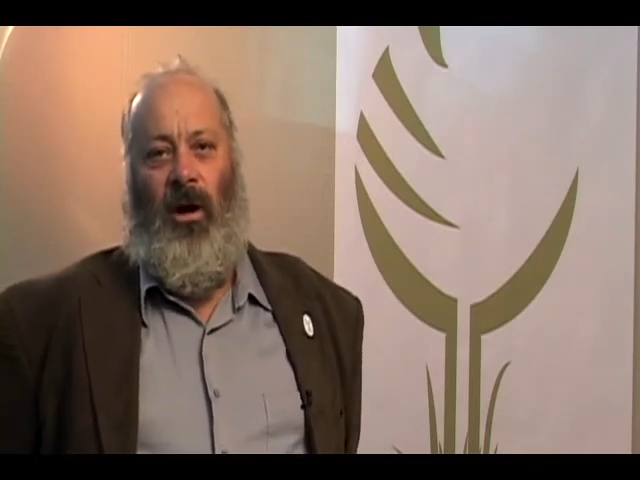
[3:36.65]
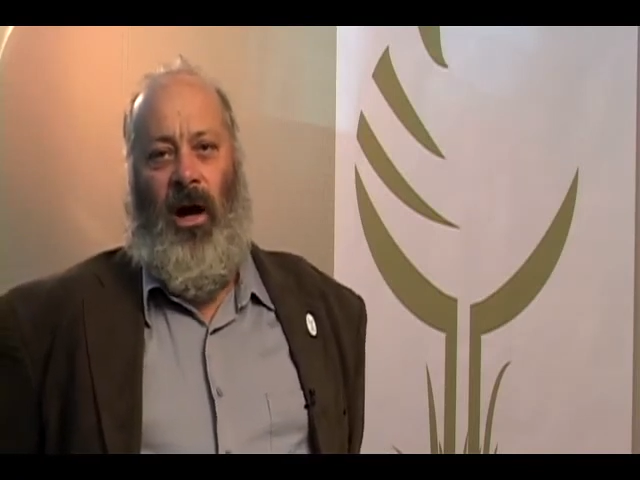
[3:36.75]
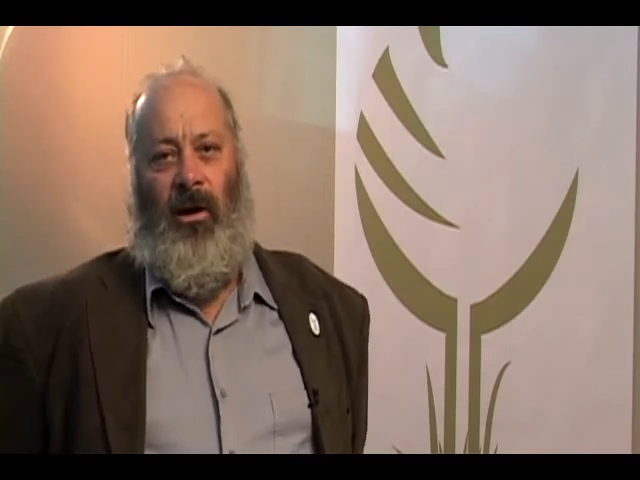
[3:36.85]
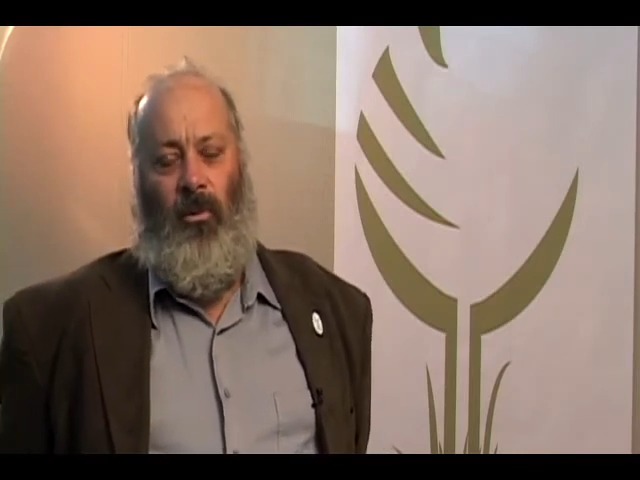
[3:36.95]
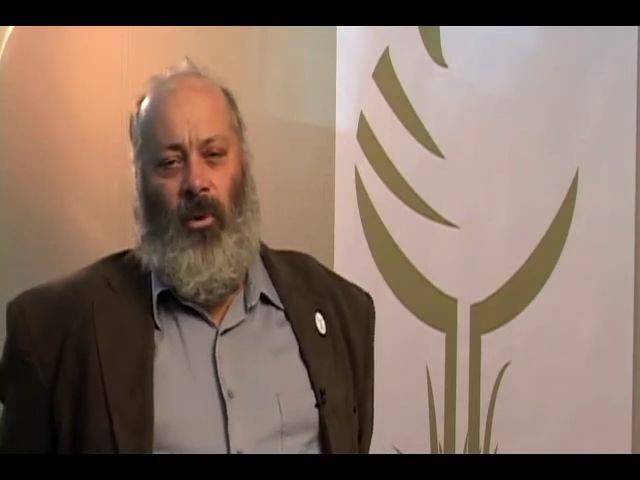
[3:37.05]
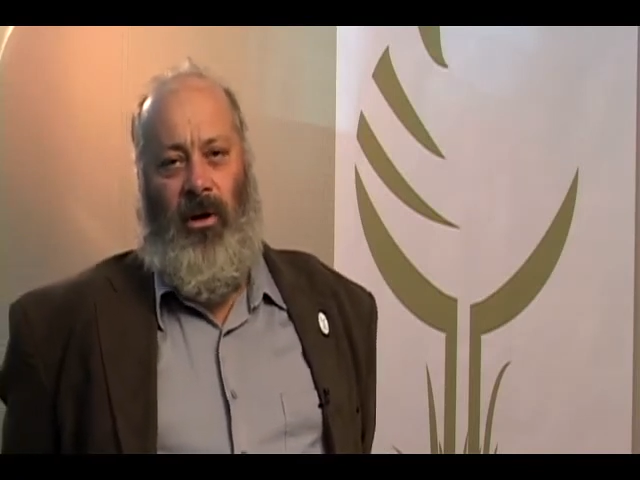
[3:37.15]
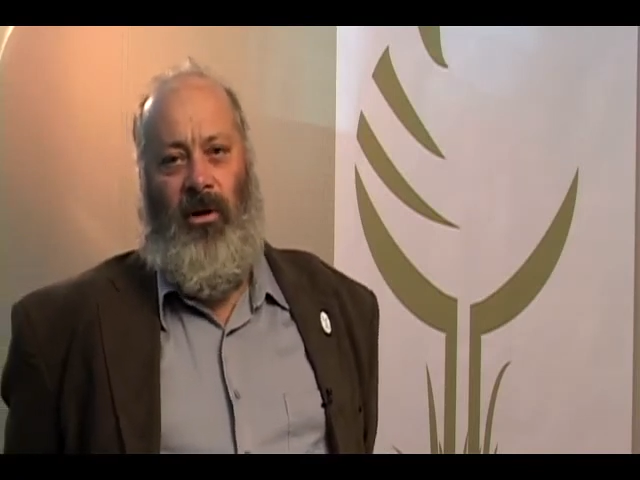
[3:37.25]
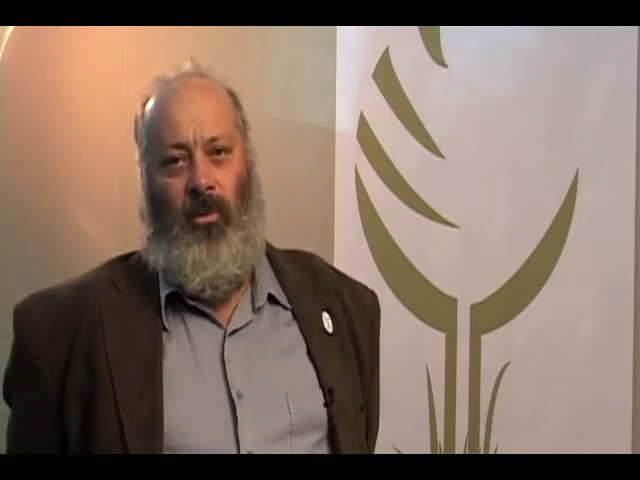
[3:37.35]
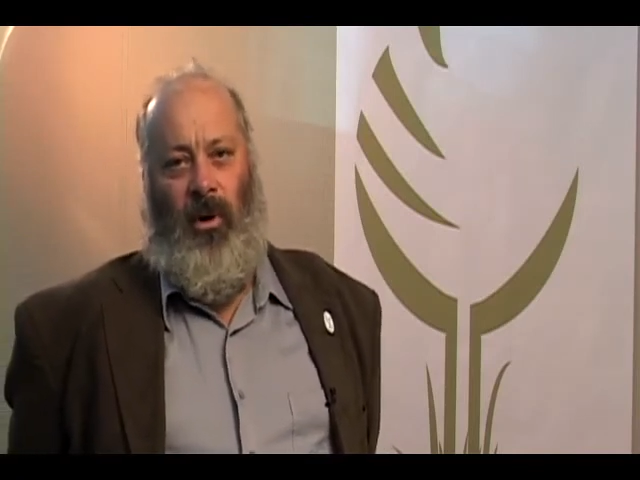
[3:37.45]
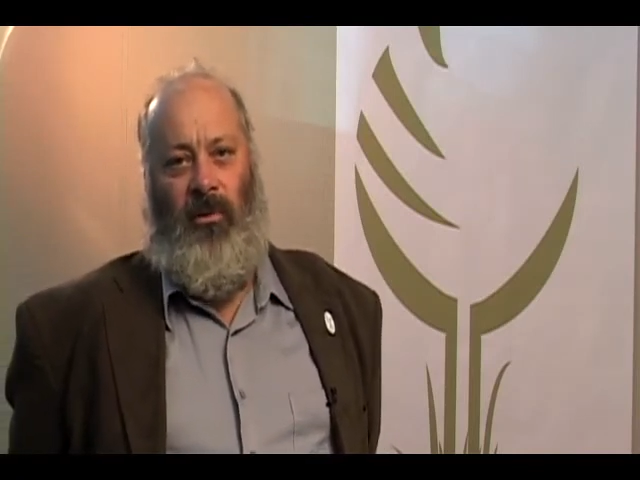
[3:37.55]
on a
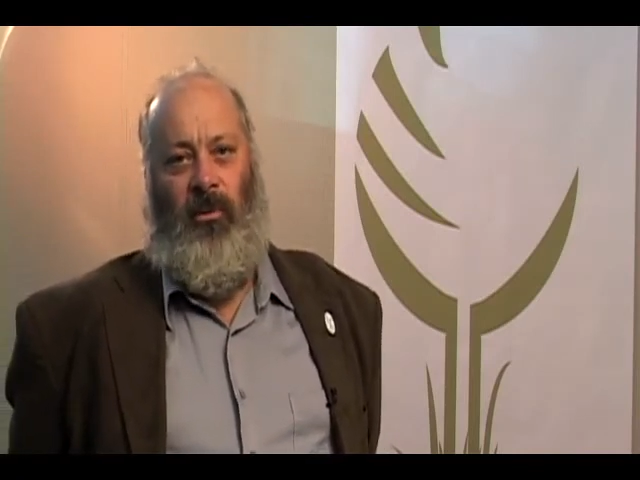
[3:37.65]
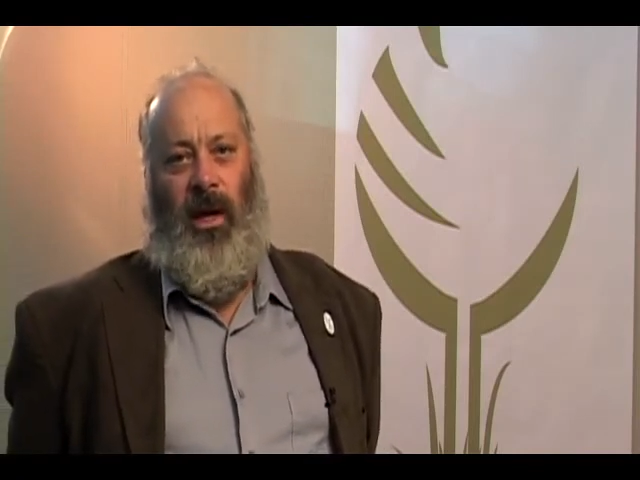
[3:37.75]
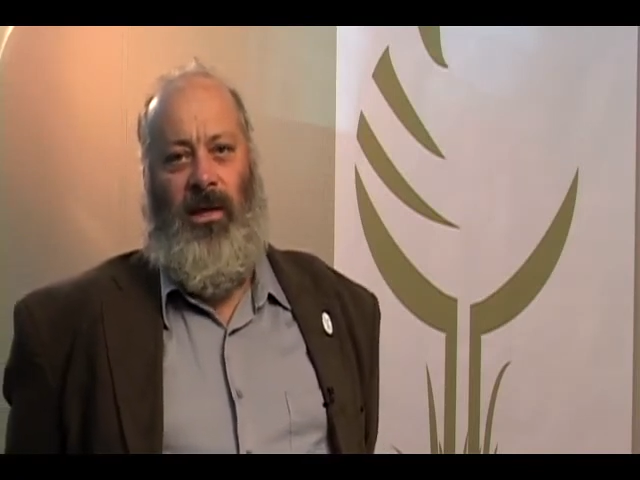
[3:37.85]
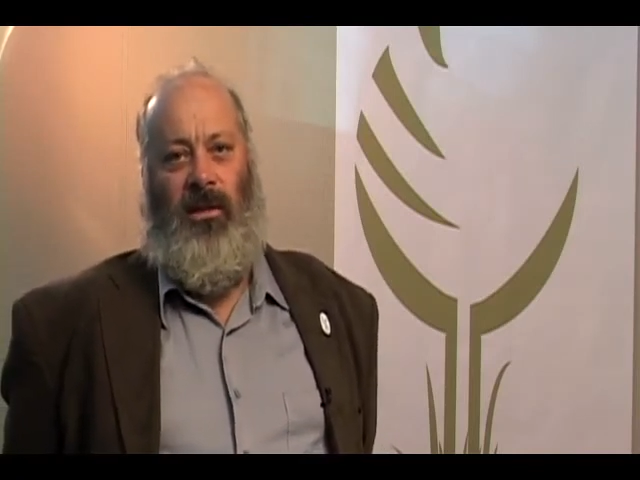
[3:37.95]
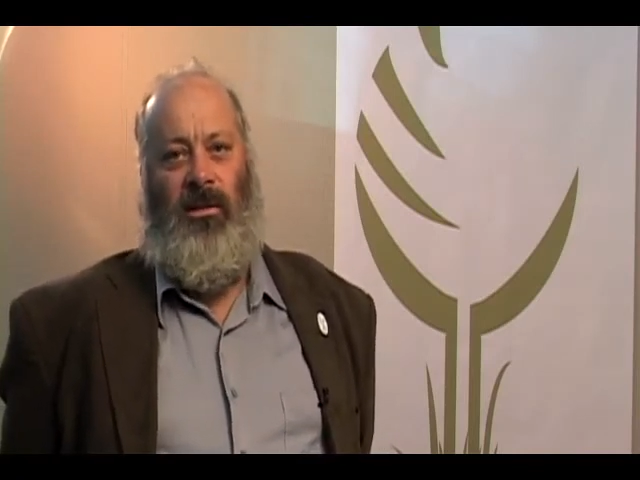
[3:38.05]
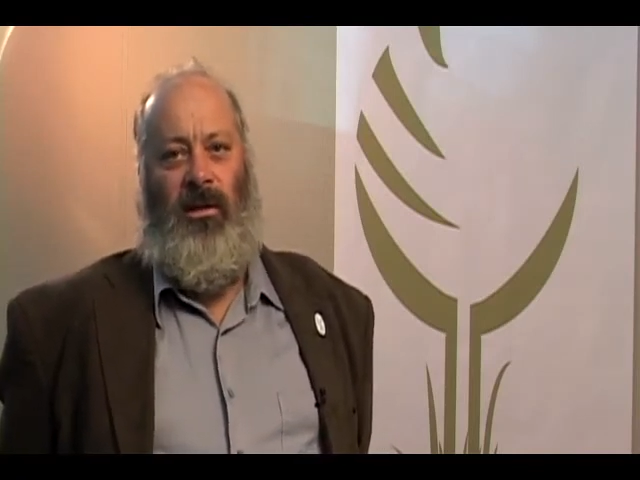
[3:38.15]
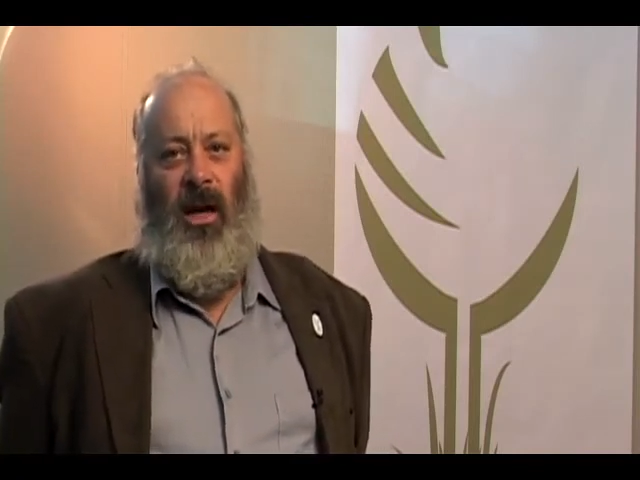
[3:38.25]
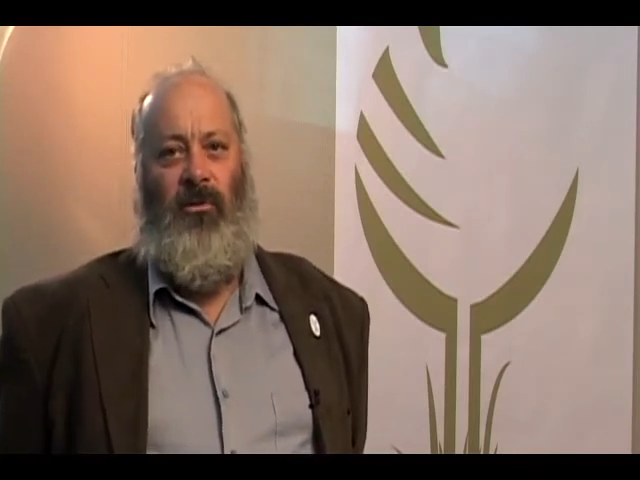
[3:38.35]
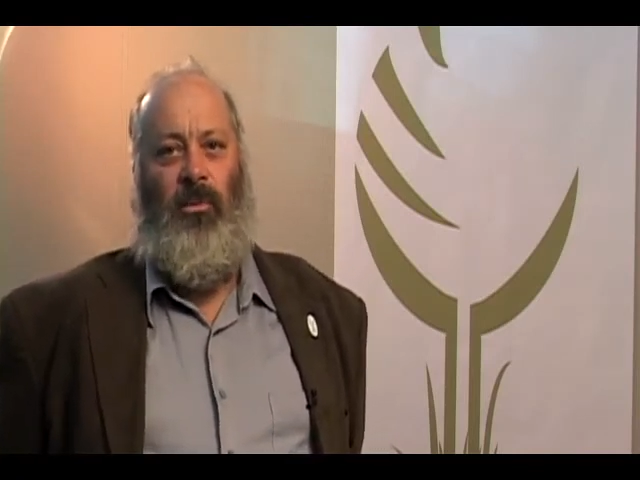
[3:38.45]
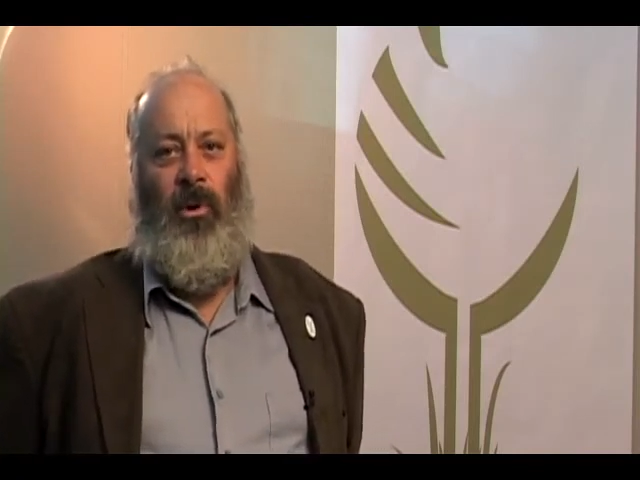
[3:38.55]
one-to-one basis and have a